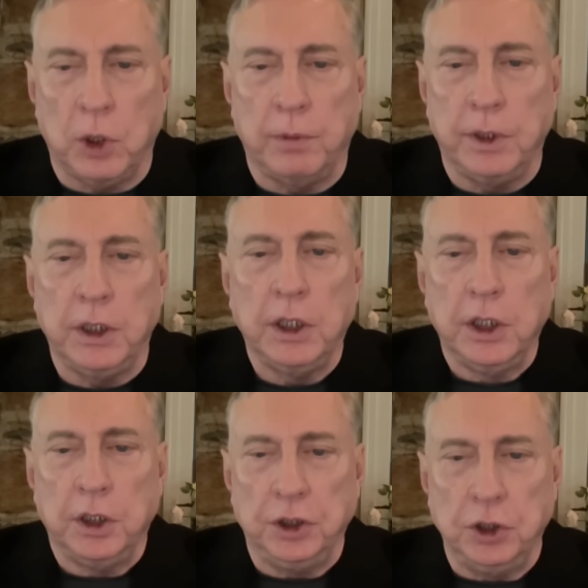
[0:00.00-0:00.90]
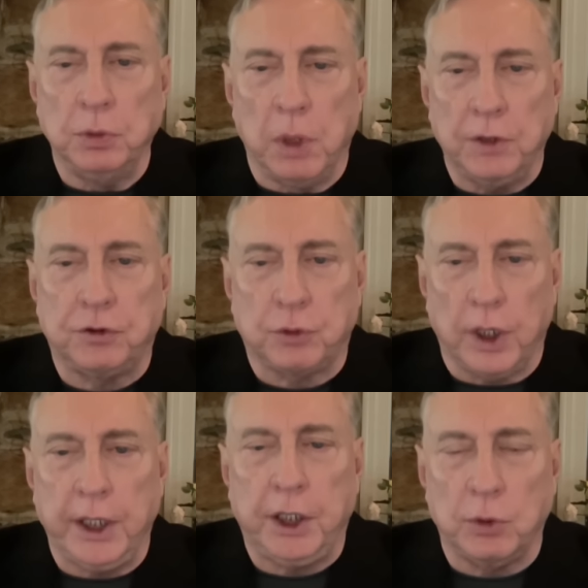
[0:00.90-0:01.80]
moment. You must
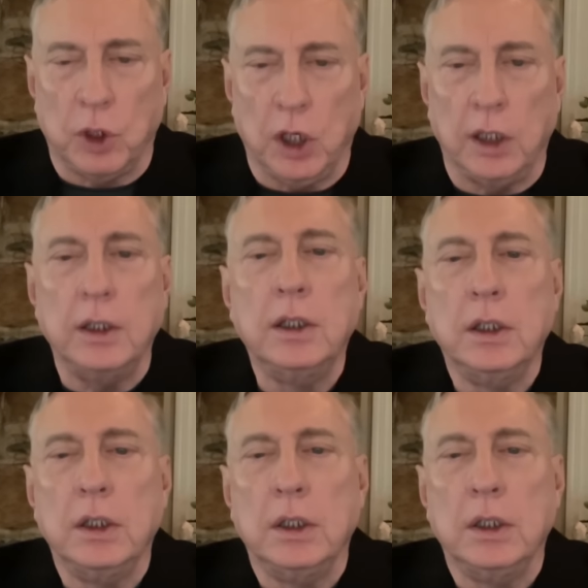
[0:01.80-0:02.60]
strike Iran.